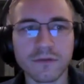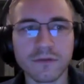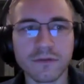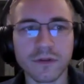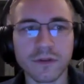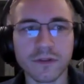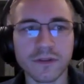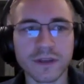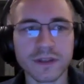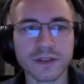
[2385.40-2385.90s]

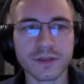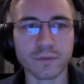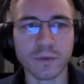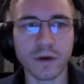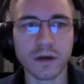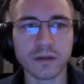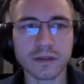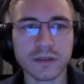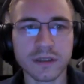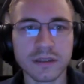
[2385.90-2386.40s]
for this
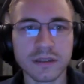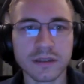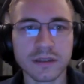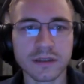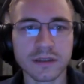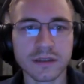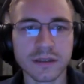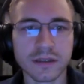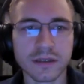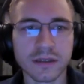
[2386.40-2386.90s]
wallet.
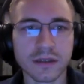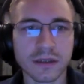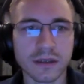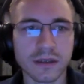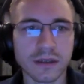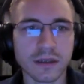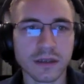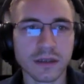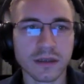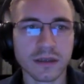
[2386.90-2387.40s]

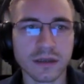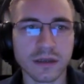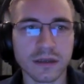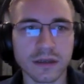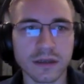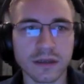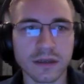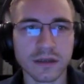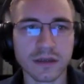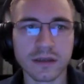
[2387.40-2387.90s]

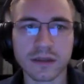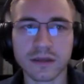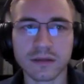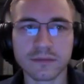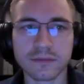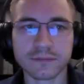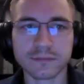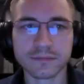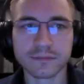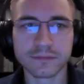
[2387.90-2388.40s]

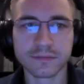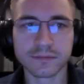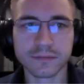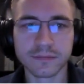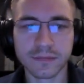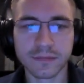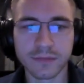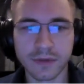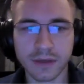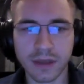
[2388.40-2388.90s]
And
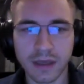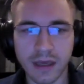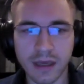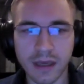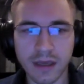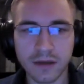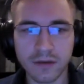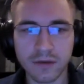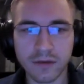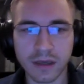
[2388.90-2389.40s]

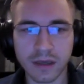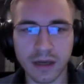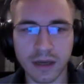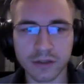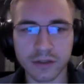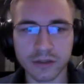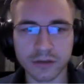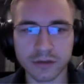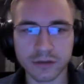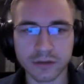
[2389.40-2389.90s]
you can
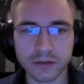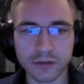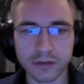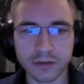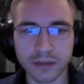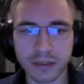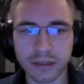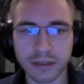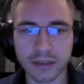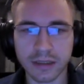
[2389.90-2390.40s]

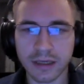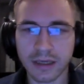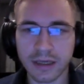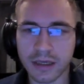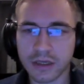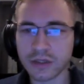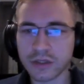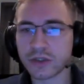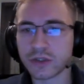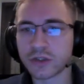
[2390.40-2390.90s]
actually
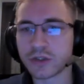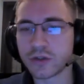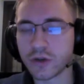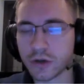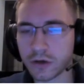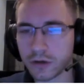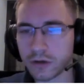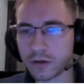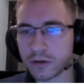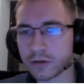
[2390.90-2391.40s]

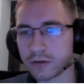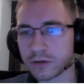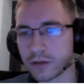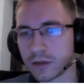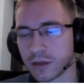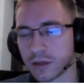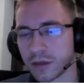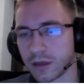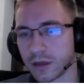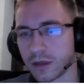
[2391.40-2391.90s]
start
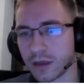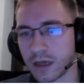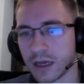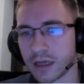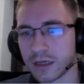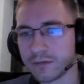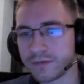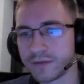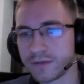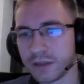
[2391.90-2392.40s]

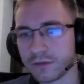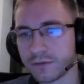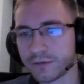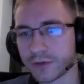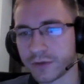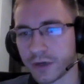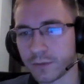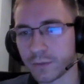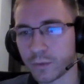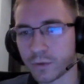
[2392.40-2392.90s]
NFT
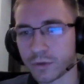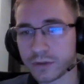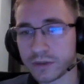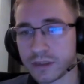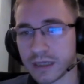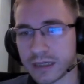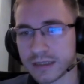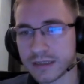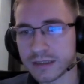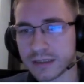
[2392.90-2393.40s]
framework
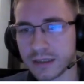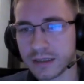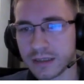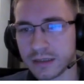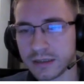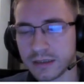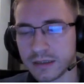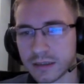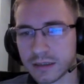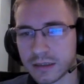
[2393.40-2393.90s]

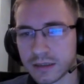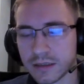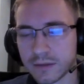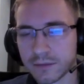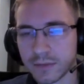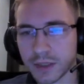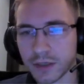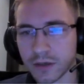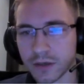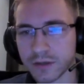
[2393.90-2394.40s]
testing
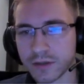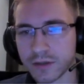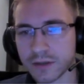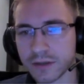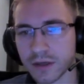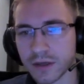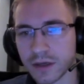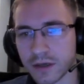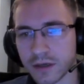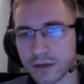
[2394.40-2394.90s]

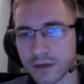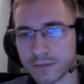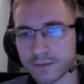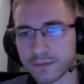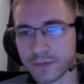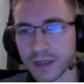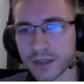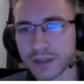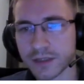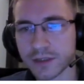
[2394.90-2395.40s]
because
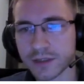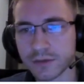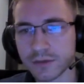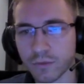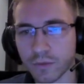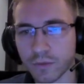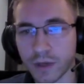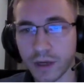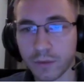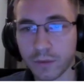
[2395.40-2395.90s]
that's
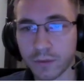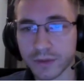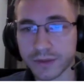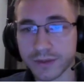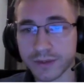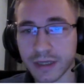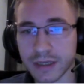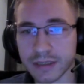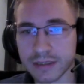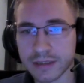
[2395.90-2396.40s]
what I
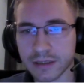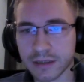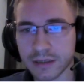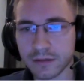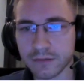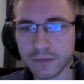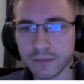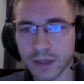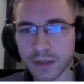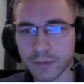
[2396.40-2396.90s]
was
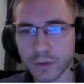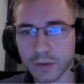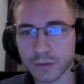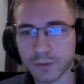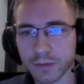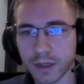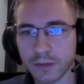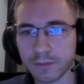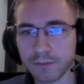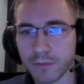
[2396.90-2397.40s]
testing. That was
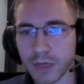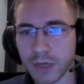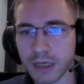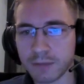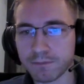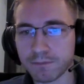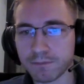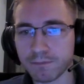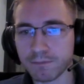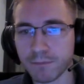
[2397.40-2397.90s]
my
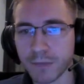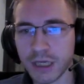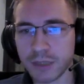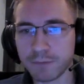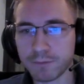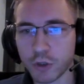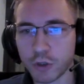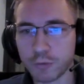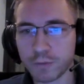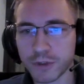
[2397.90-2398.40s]
main
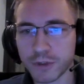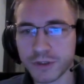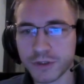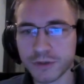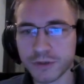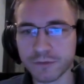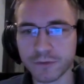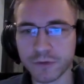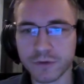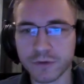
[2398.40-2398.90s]

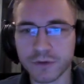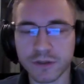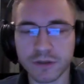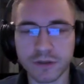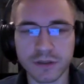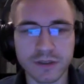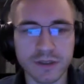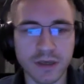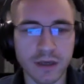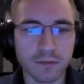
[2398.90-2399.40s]
purpose of using
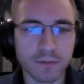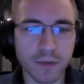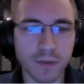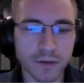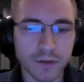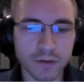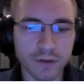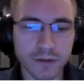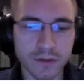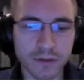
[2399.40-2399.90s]
the
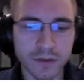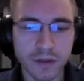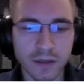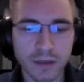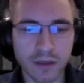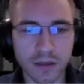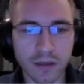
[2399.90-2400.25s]
sandbox.